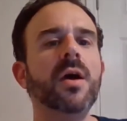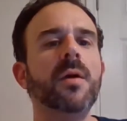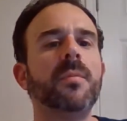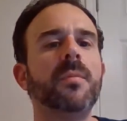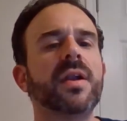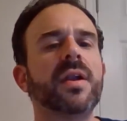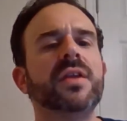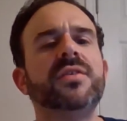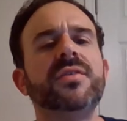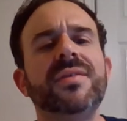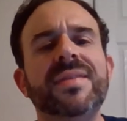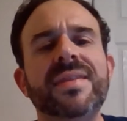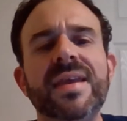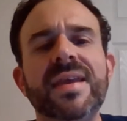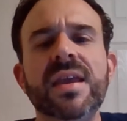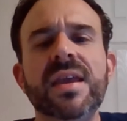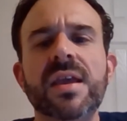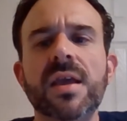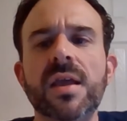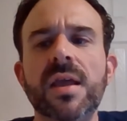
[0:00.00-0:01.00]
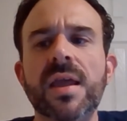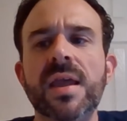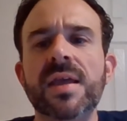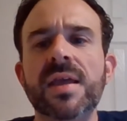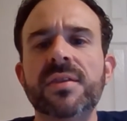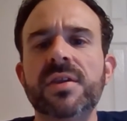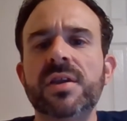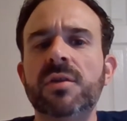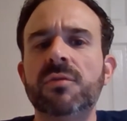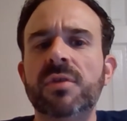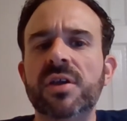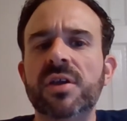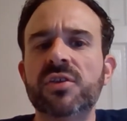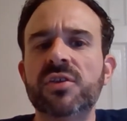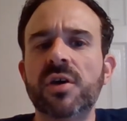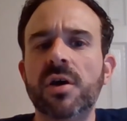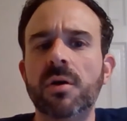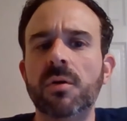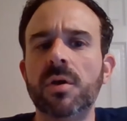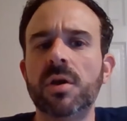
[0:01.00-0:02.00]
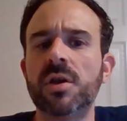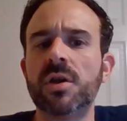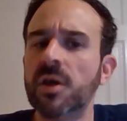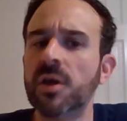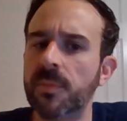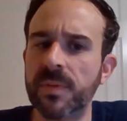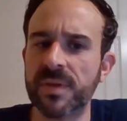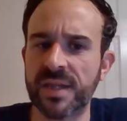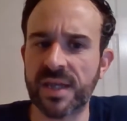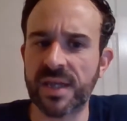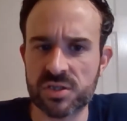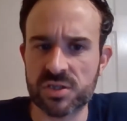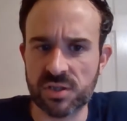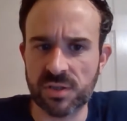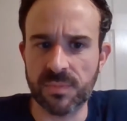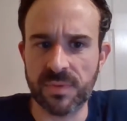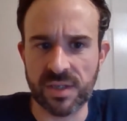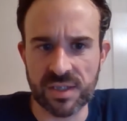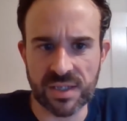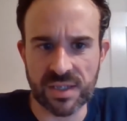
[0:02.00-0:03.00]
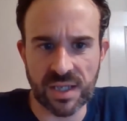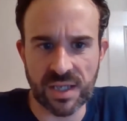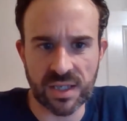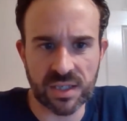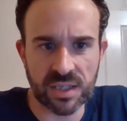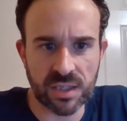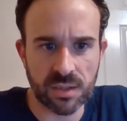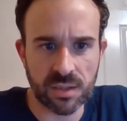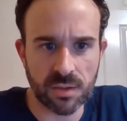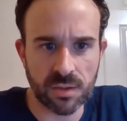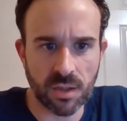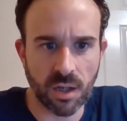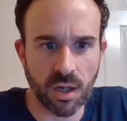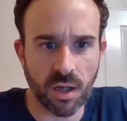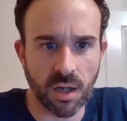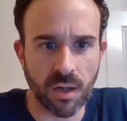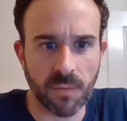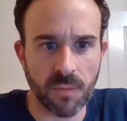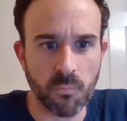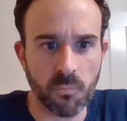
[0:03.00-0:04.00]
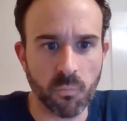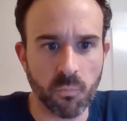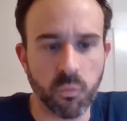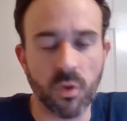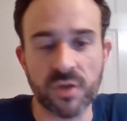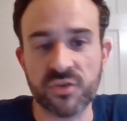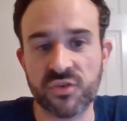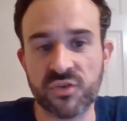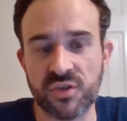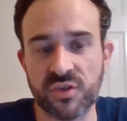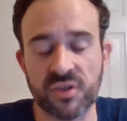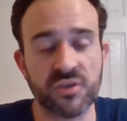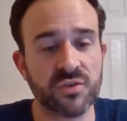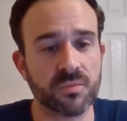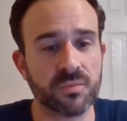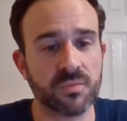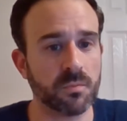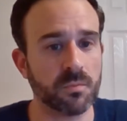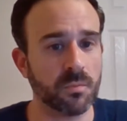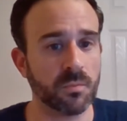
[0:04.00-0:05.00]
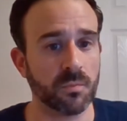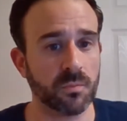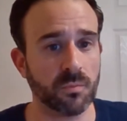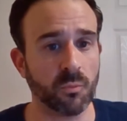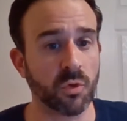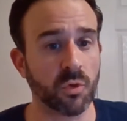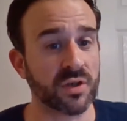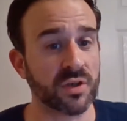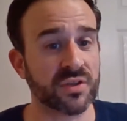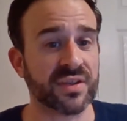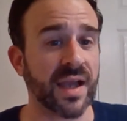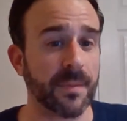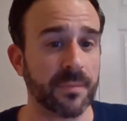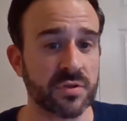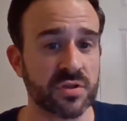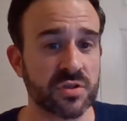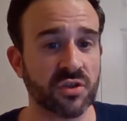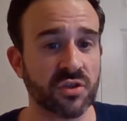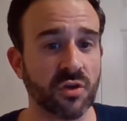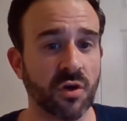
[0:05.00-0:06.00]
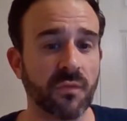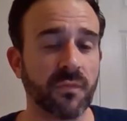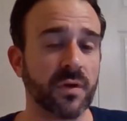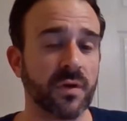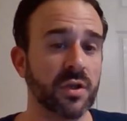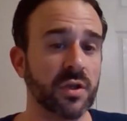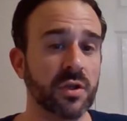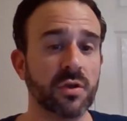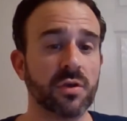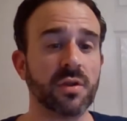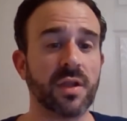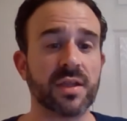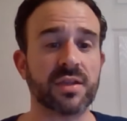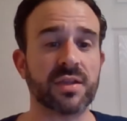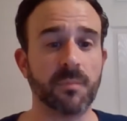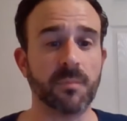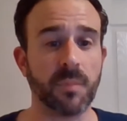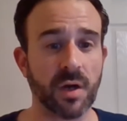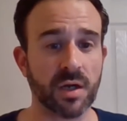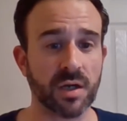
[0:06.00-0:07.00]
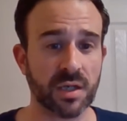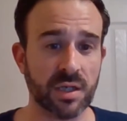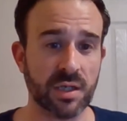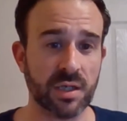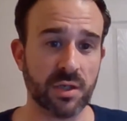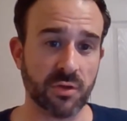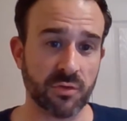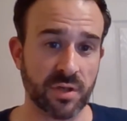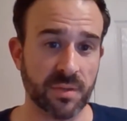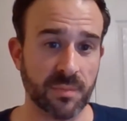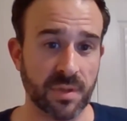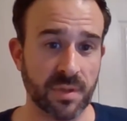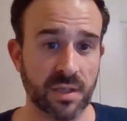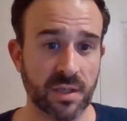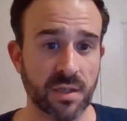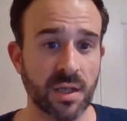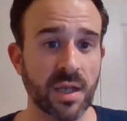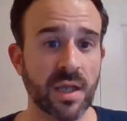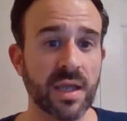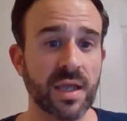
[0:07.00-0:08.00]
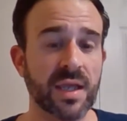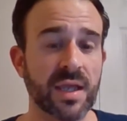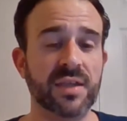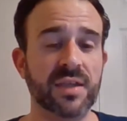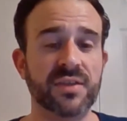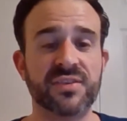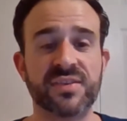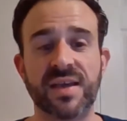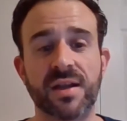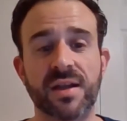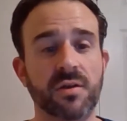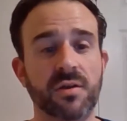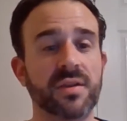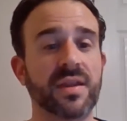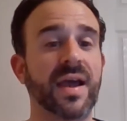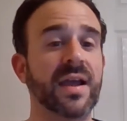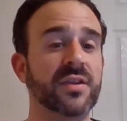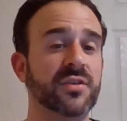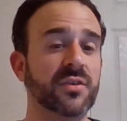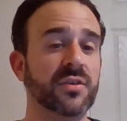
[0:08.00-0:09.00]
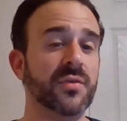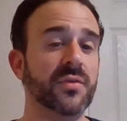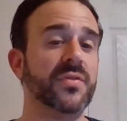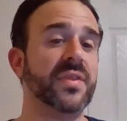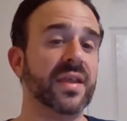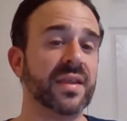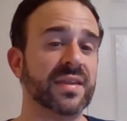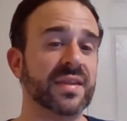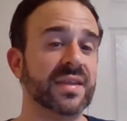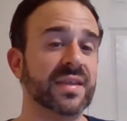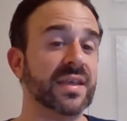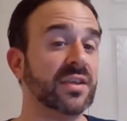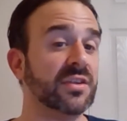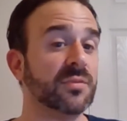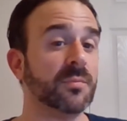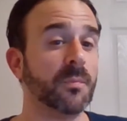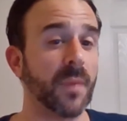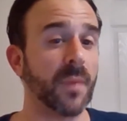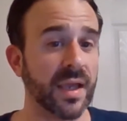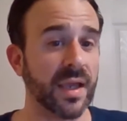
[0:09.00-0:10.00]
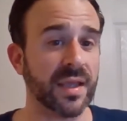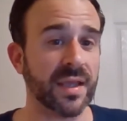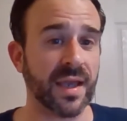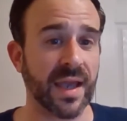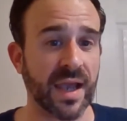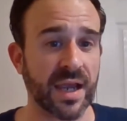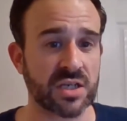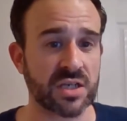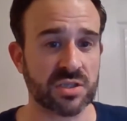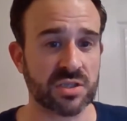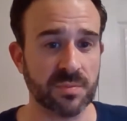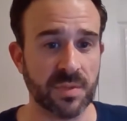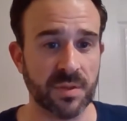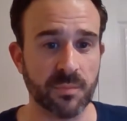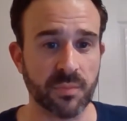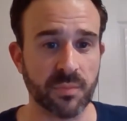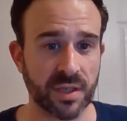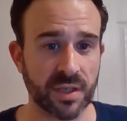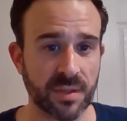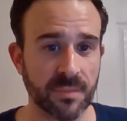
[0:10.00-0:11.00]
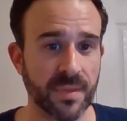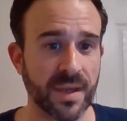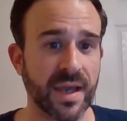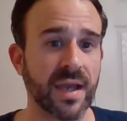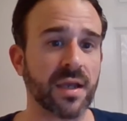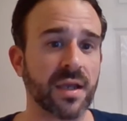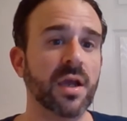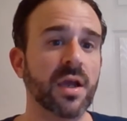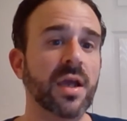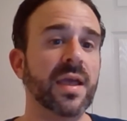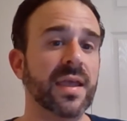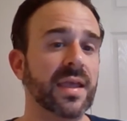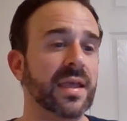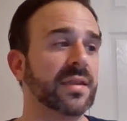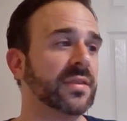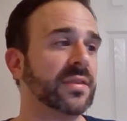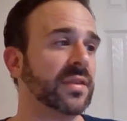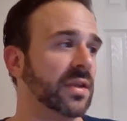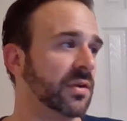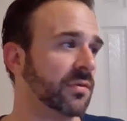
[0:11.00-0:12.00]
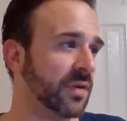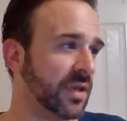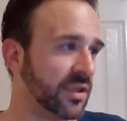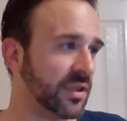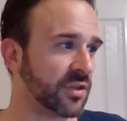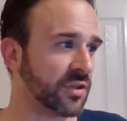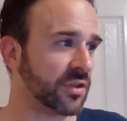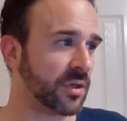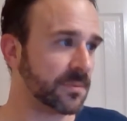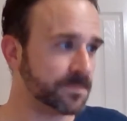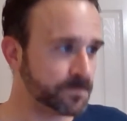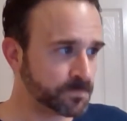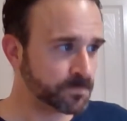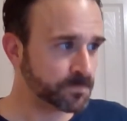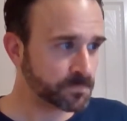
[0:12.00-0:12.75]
But I do think Anthony Rizzo could potentially be a Yankee once this work stoppage is over and a new collective bargaining agreement is settled. I do think the Yankees might actually be bringing back Anthony Rizzo.